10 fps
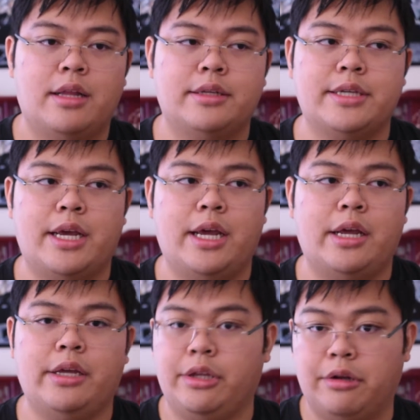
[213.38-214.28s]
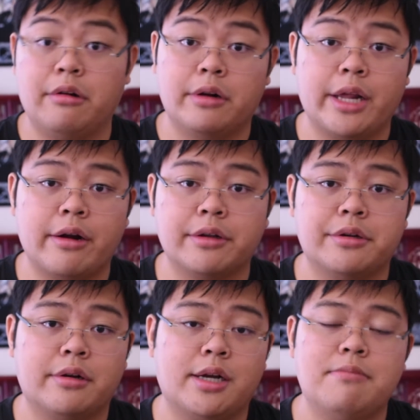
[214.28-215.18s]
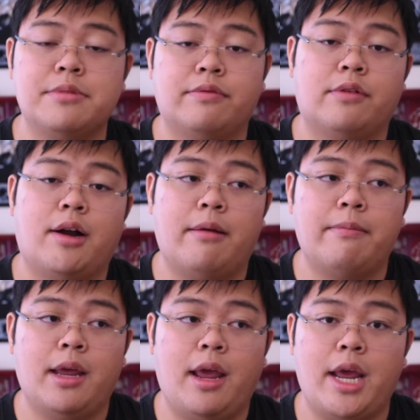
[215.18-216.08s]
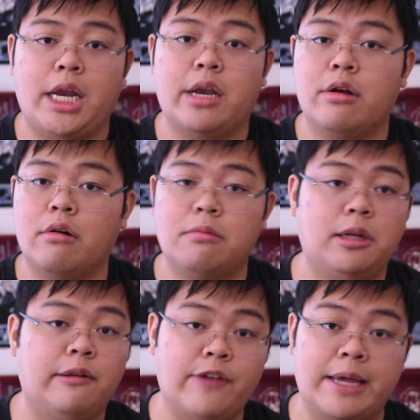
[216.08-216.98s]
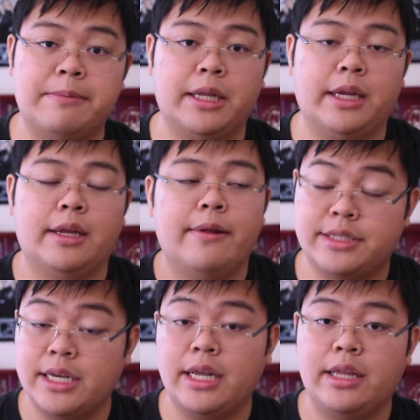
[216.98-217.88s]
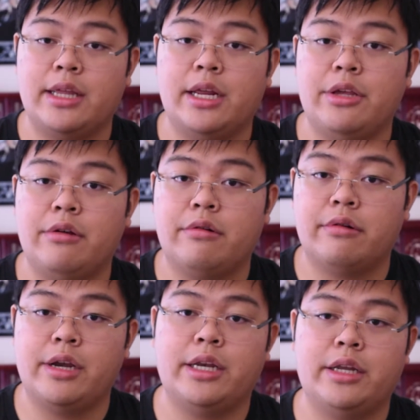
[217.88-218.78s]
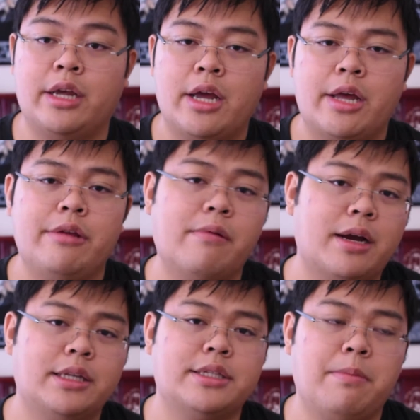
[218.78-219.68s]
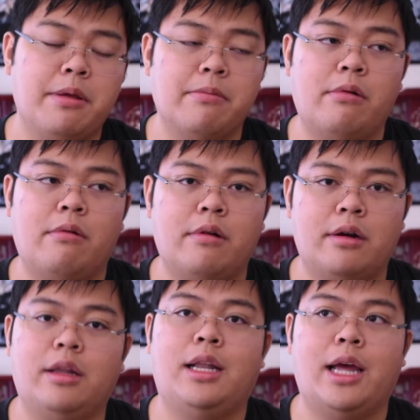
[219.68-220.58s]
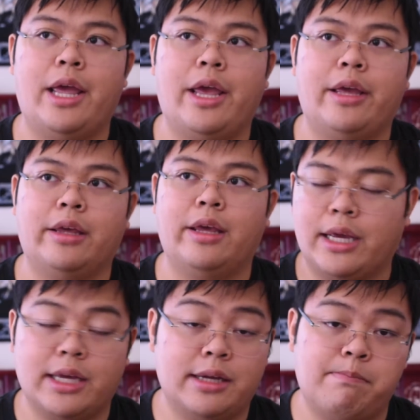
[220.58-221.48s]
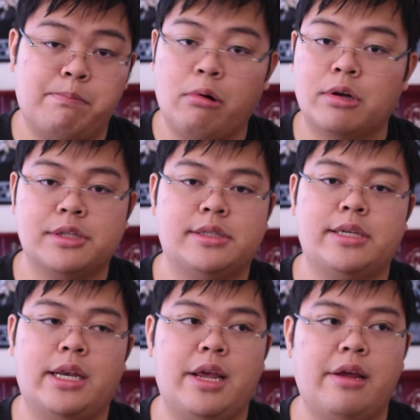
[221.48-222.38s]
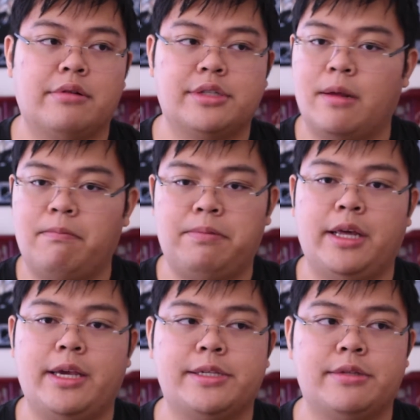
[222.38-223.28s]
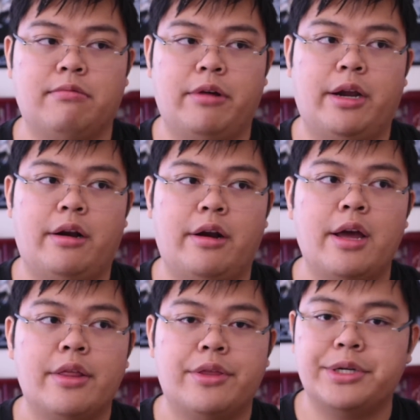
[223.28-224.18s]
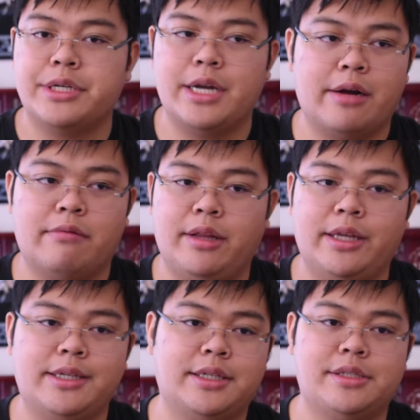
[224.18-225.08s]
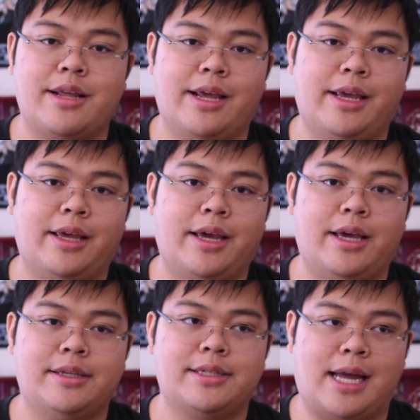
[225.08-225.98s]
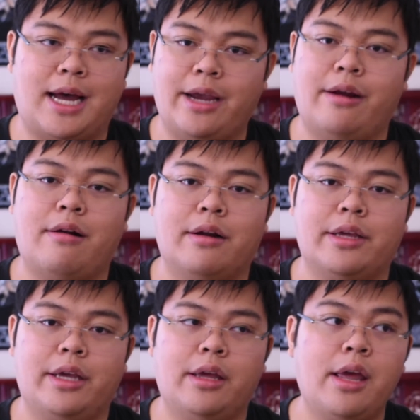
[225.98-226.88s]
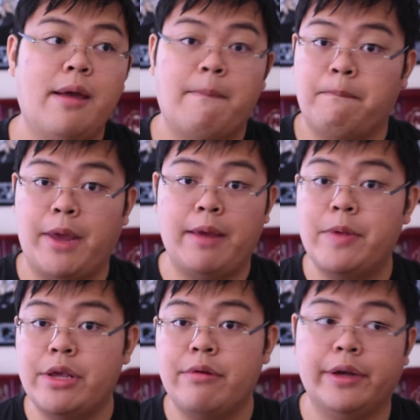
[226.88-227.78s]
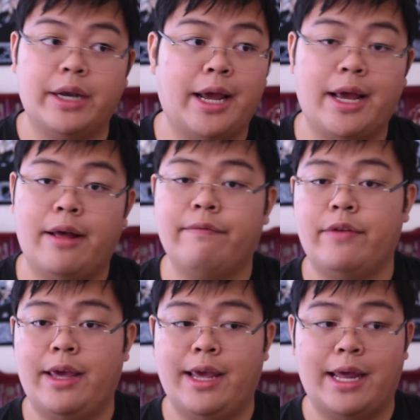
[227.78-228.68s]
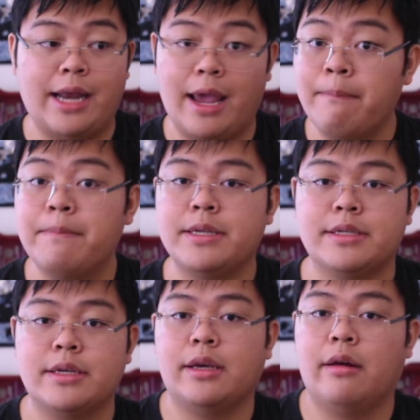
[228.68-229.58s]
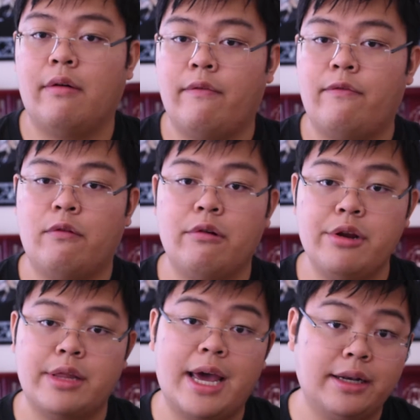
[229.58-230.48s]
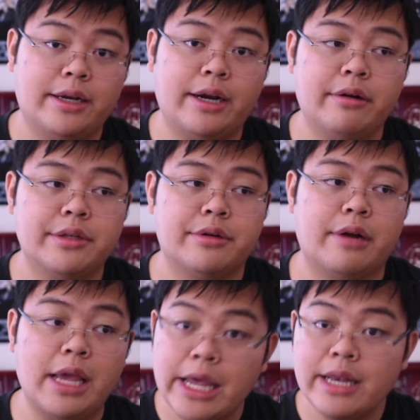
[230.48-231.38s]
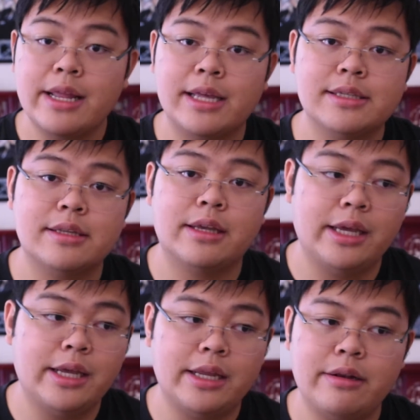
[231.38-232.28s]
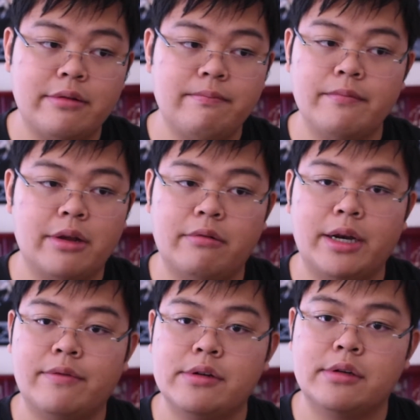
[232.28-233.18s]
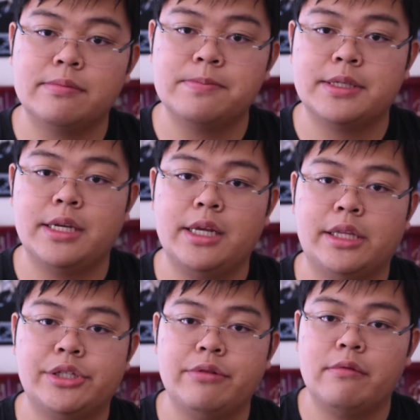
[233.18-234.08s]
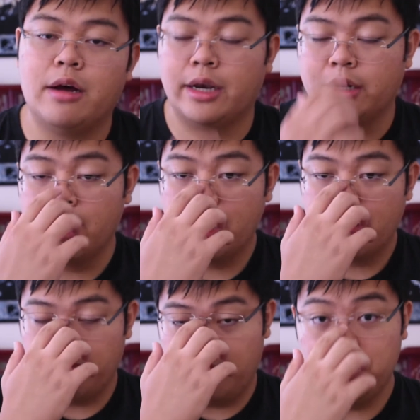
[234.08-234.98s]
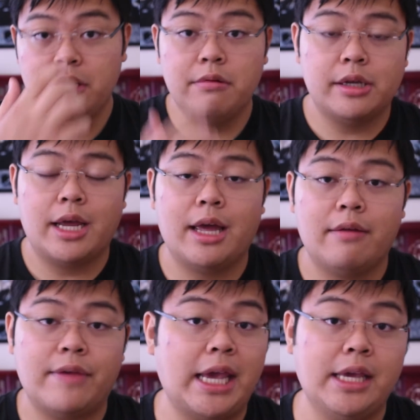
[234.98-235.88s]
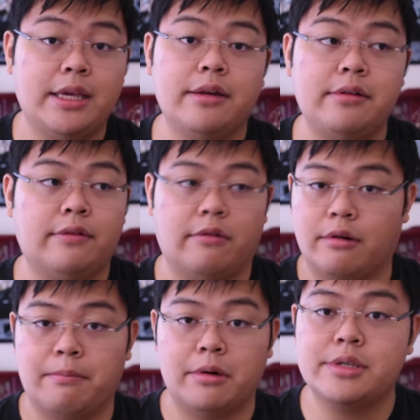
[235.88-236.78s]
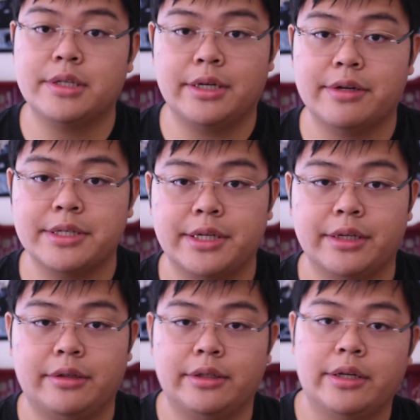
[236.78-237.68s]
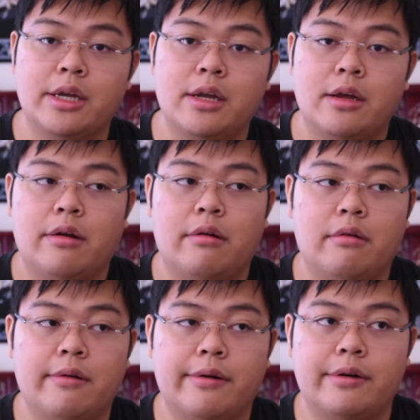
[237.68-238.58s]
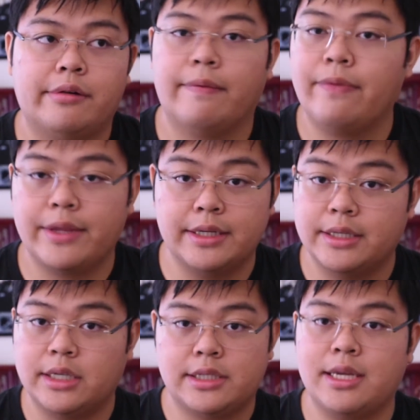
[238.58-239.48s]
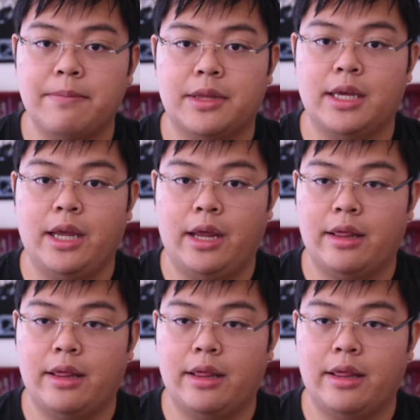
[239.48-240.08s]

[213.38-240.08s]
say your character comes from a noble family. The city that you created, you want it to be more like a port city or someplace where there's not really such thing as a hierarchy. Maybe you can have an embassy for that character in whatever city that you want. Maybe you can have a guild or a mercenaries guild or something